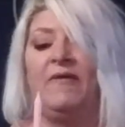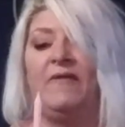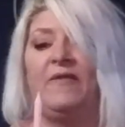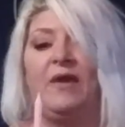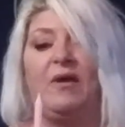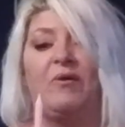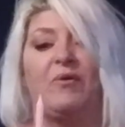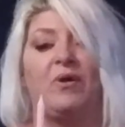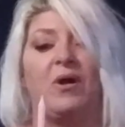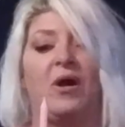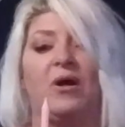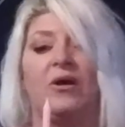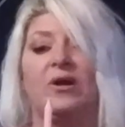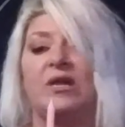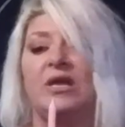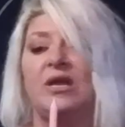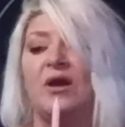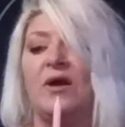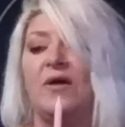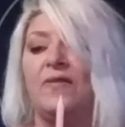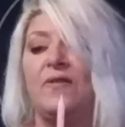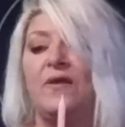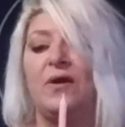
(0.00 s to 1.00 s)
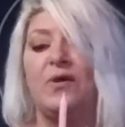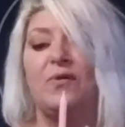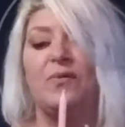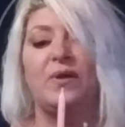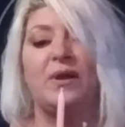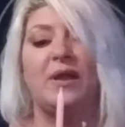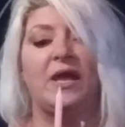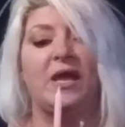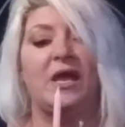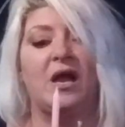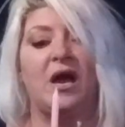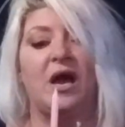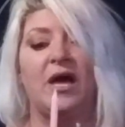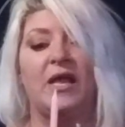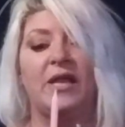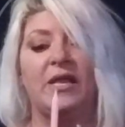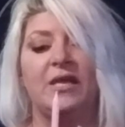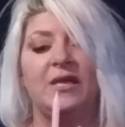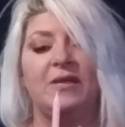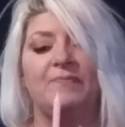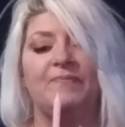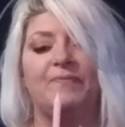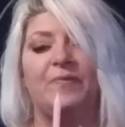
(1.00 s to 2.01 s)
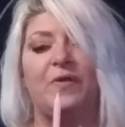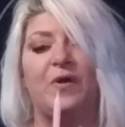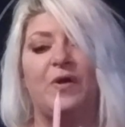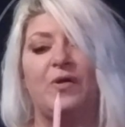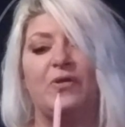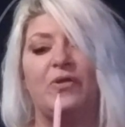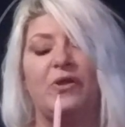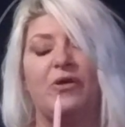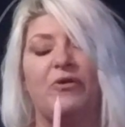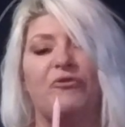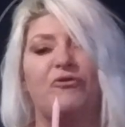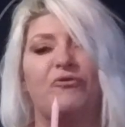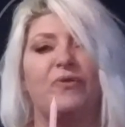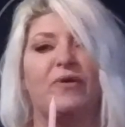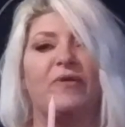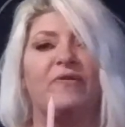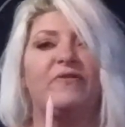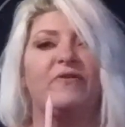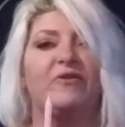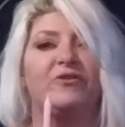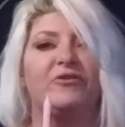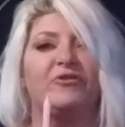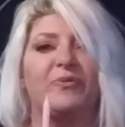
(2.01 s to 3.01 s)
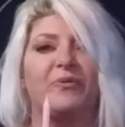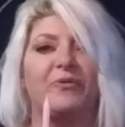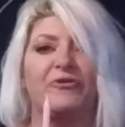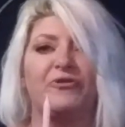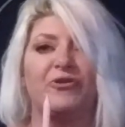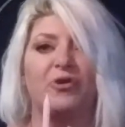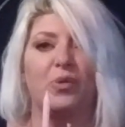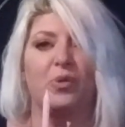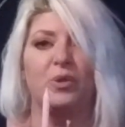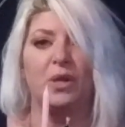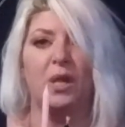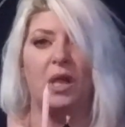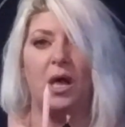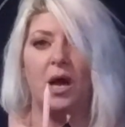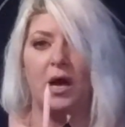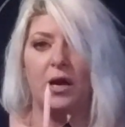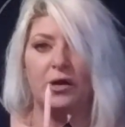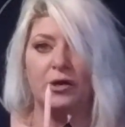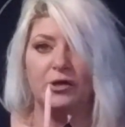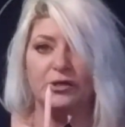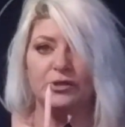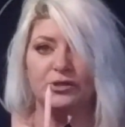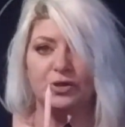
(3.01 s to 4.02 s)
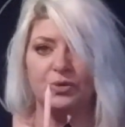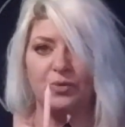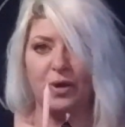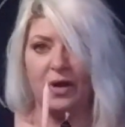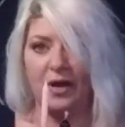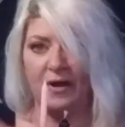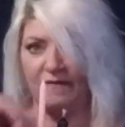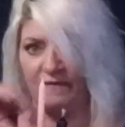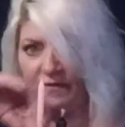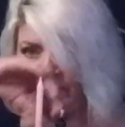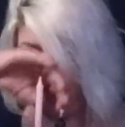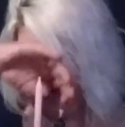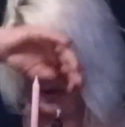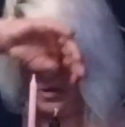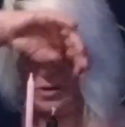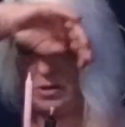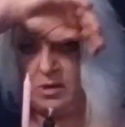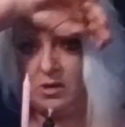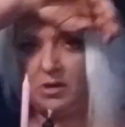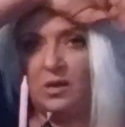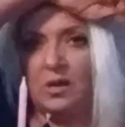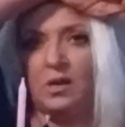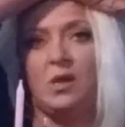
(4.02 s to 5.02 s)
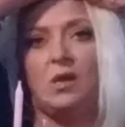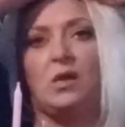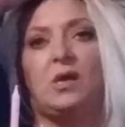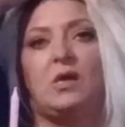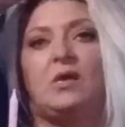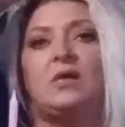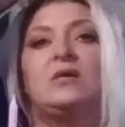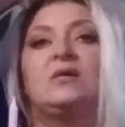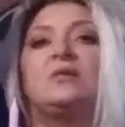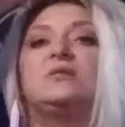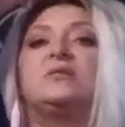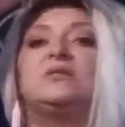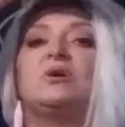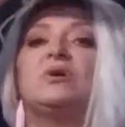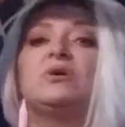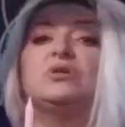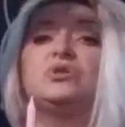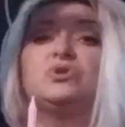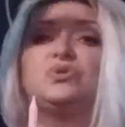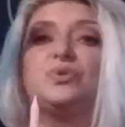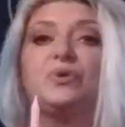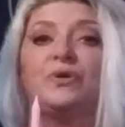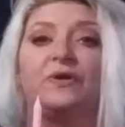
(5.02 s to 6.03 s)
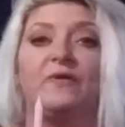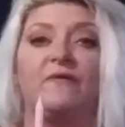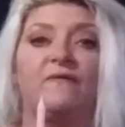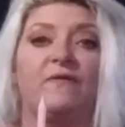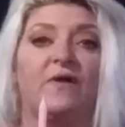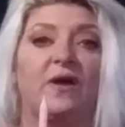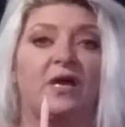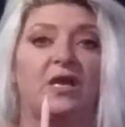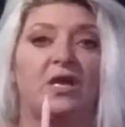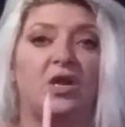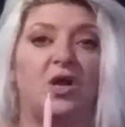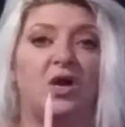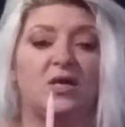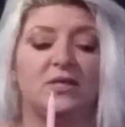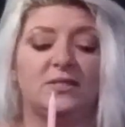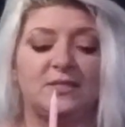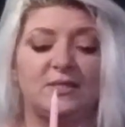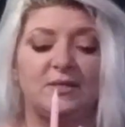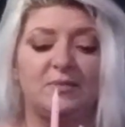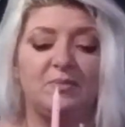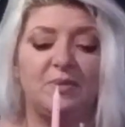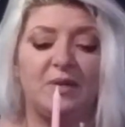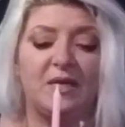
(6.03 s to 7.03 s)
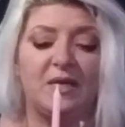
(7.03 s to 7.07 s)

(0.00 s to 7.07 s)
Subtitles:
They were already on there when I got it. They're those ones that are supposed to go in the lockers or whatever. So it's really fucking awesome